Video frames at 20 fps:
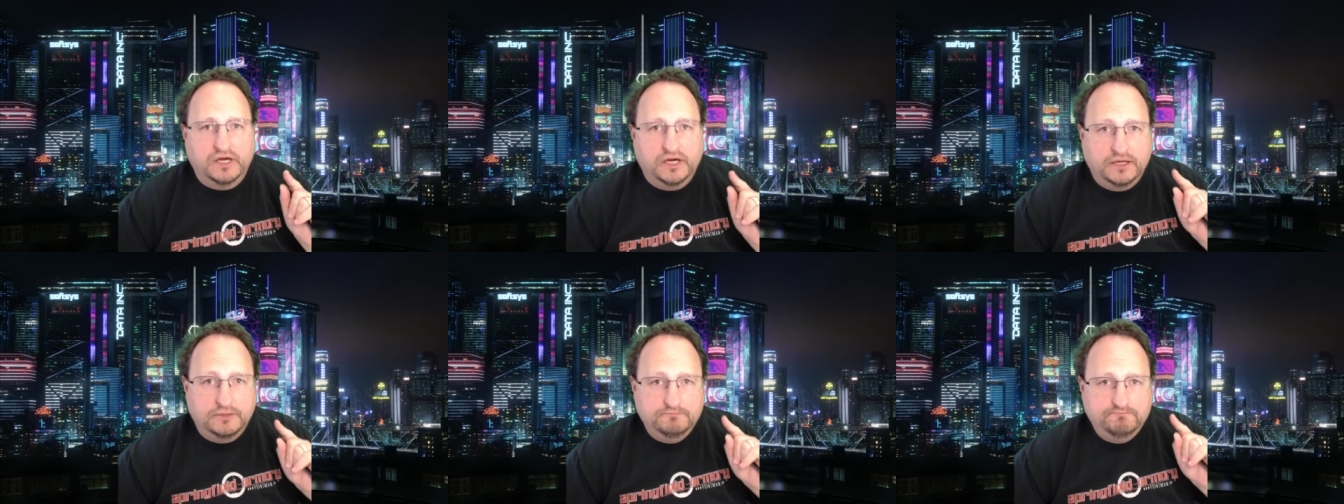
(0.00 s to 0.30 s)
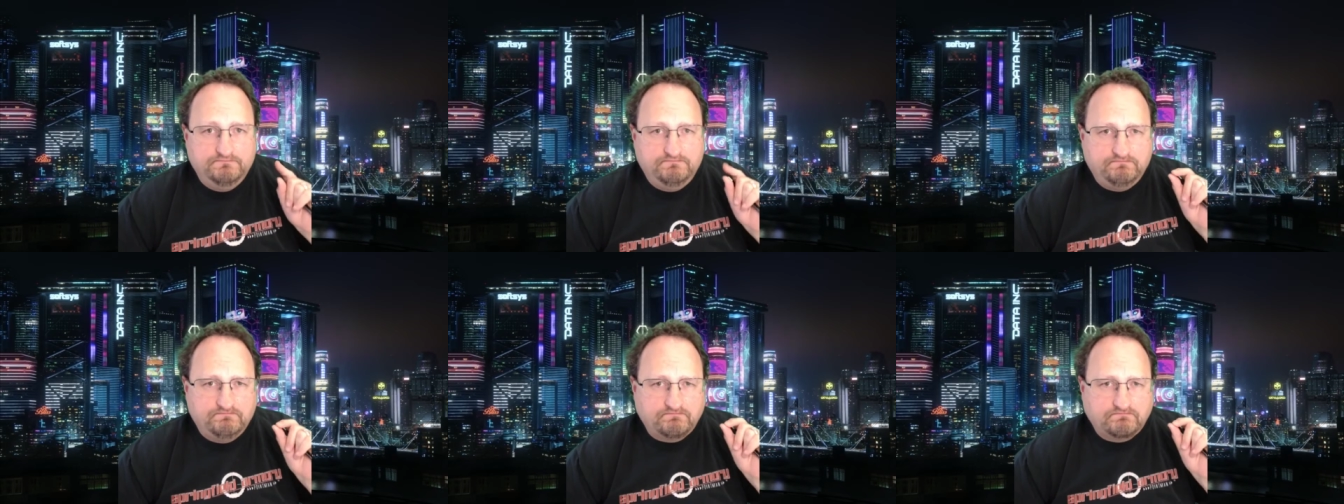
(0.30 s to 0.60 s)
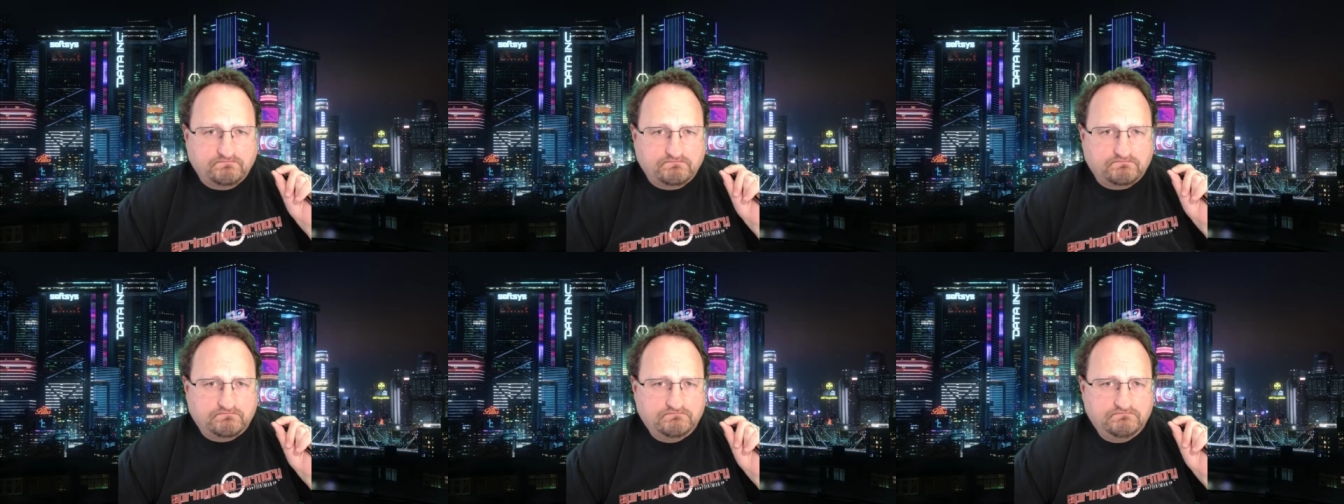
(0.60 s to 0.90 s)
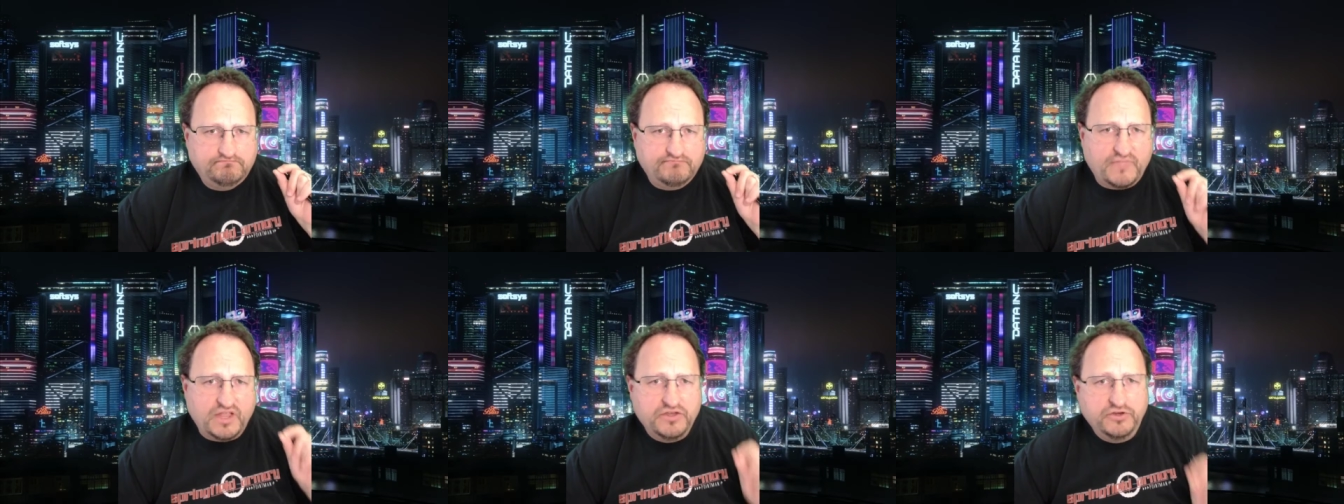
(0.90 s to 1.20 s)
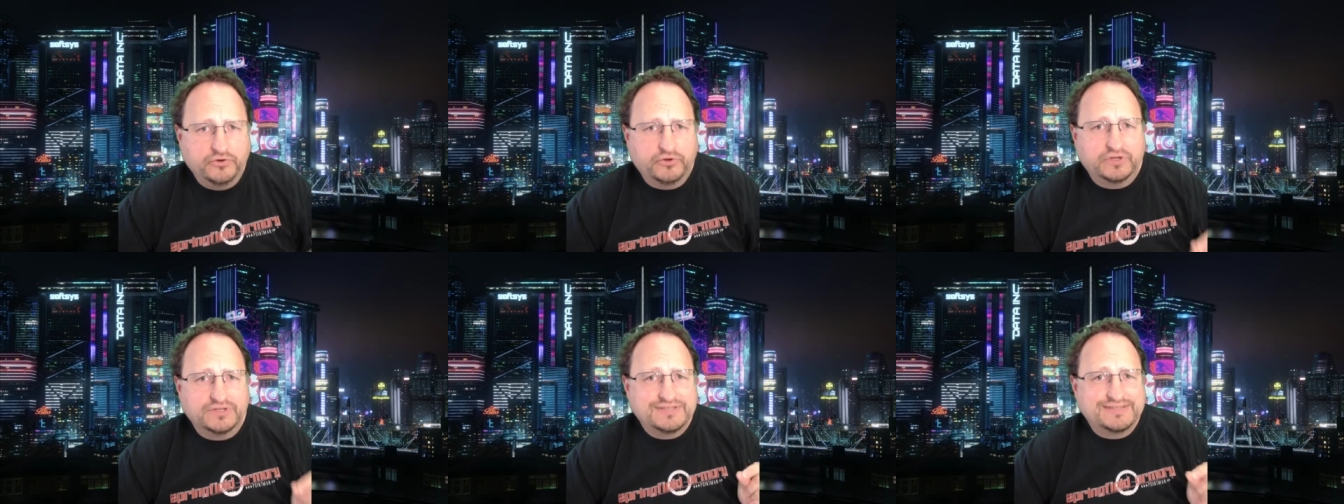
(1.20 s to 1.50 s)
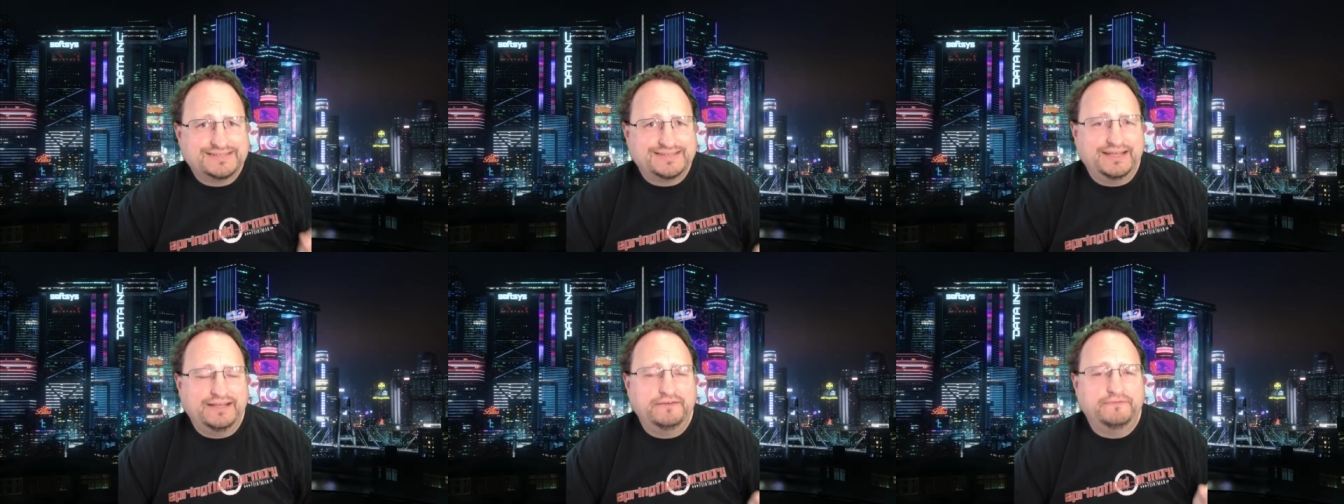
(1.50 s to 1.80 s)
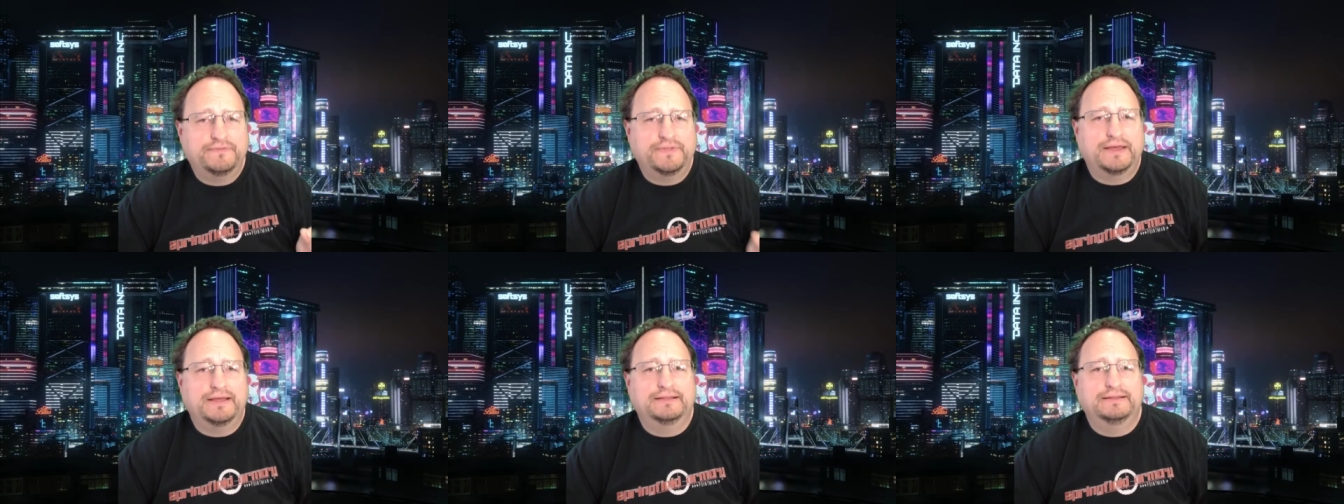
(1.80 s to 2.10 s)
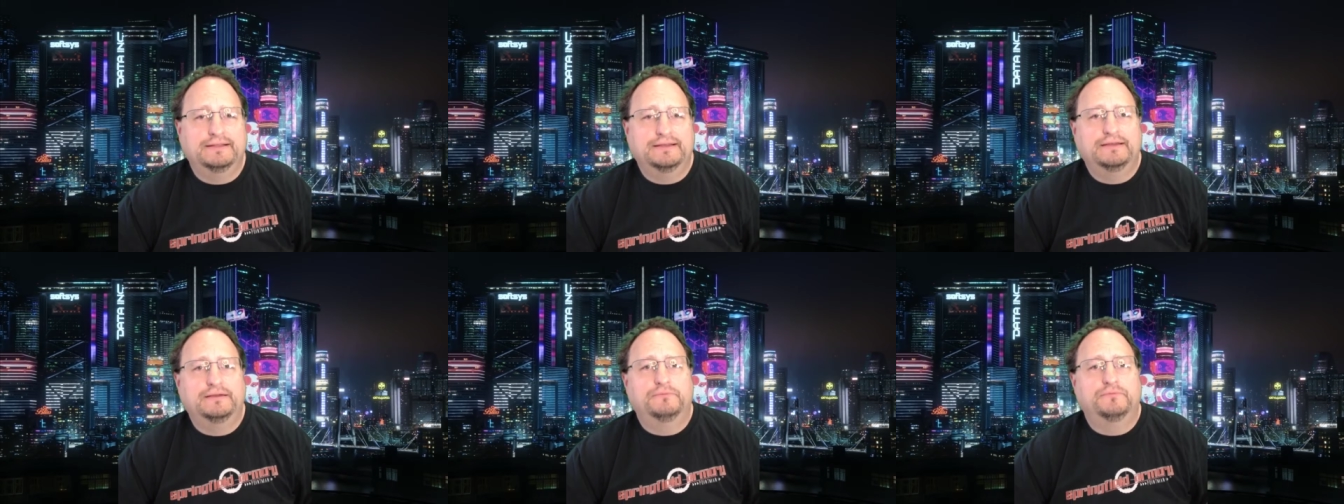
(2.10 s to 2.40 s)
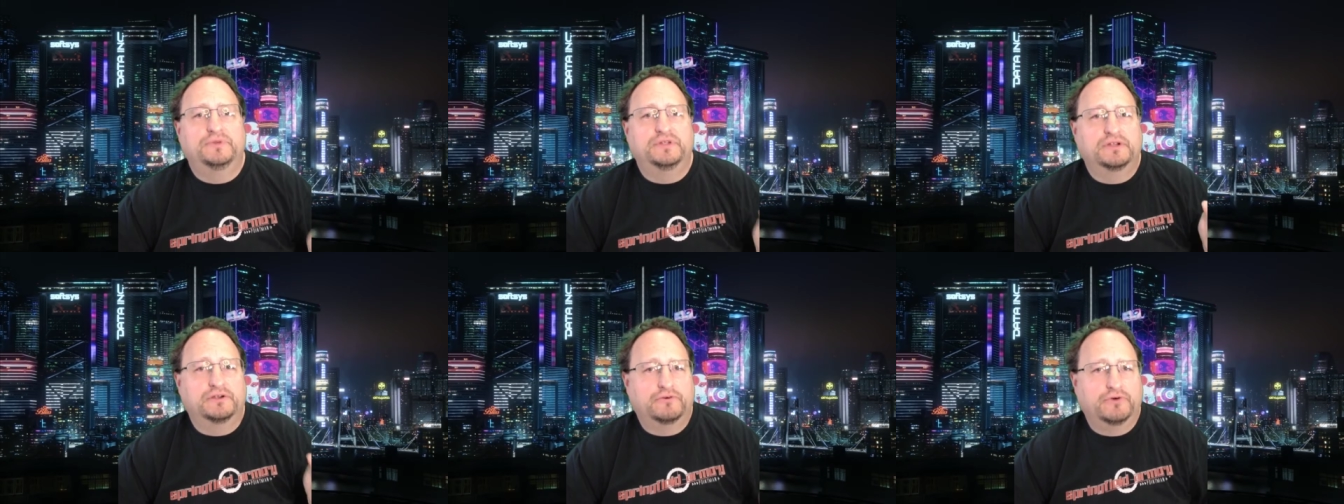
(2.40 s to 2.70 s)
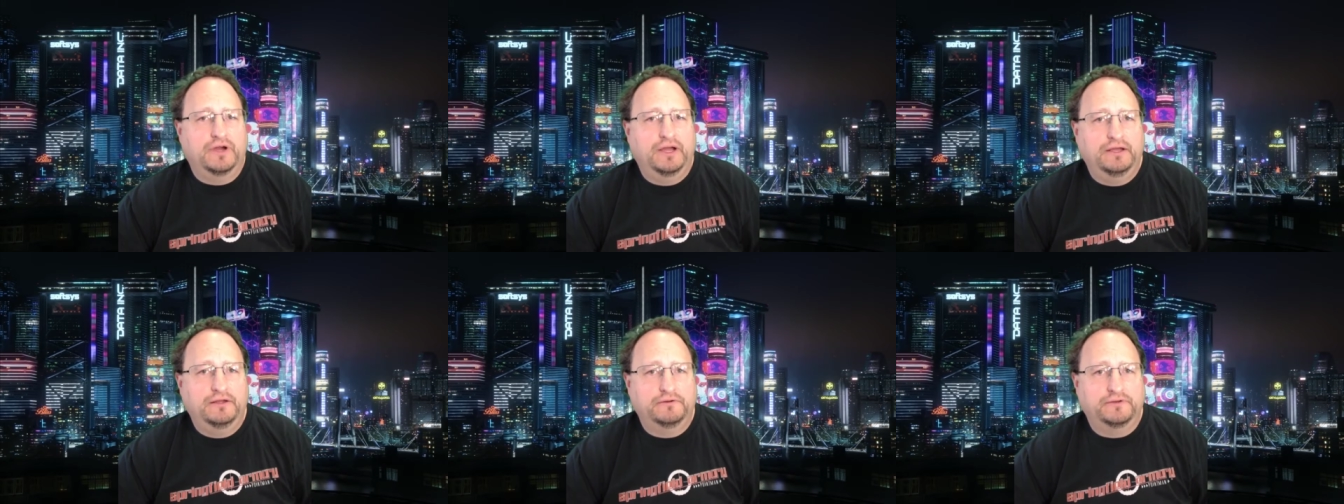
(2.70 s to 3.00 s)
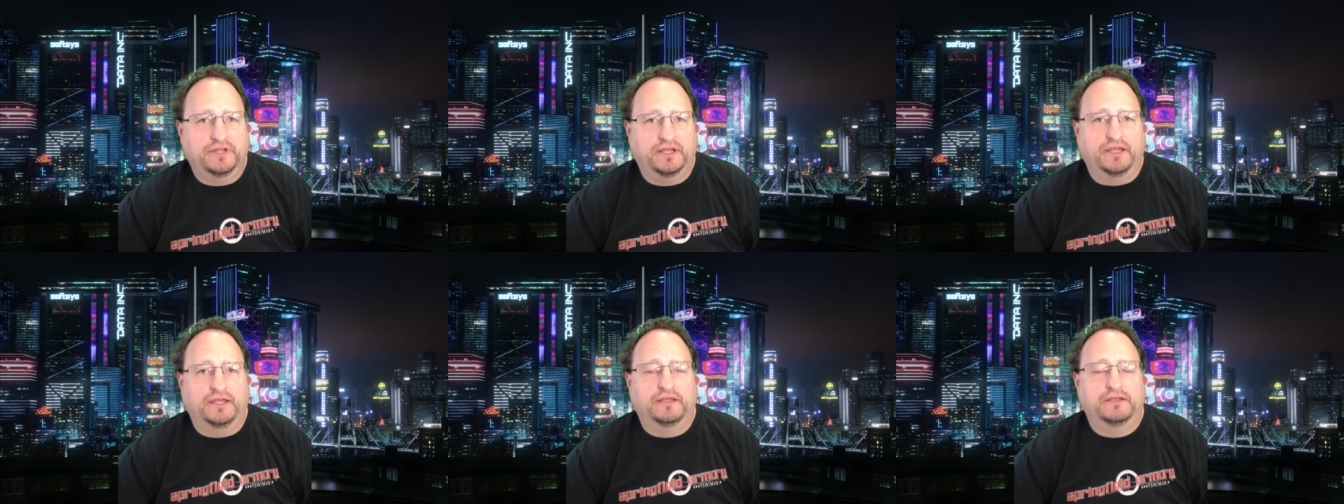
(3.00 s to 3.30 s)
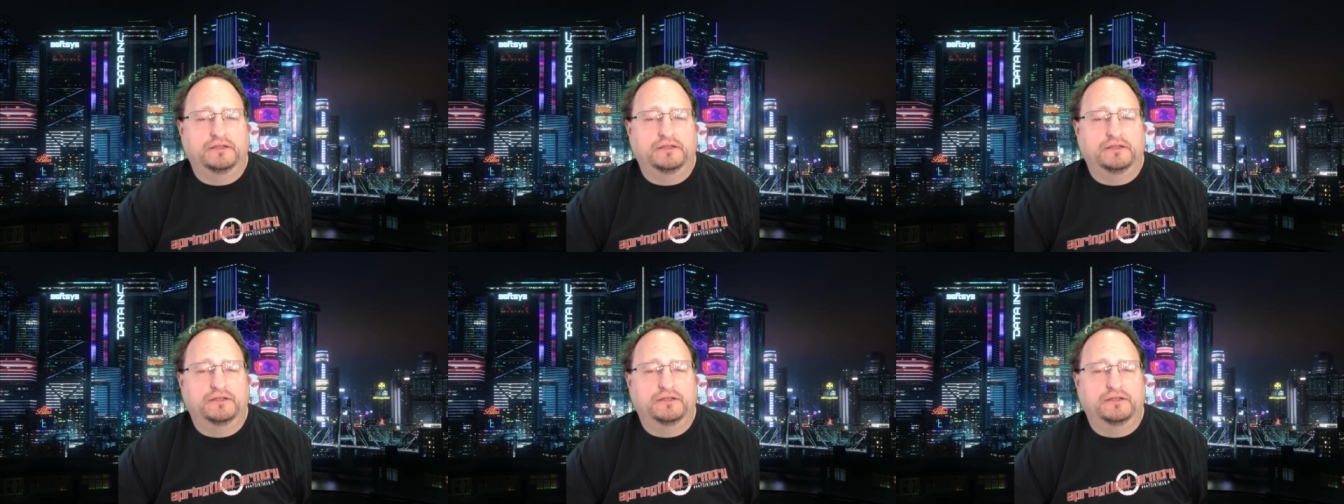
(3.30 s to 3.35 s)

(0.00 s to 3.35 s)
Um, you can save that limb in a cryo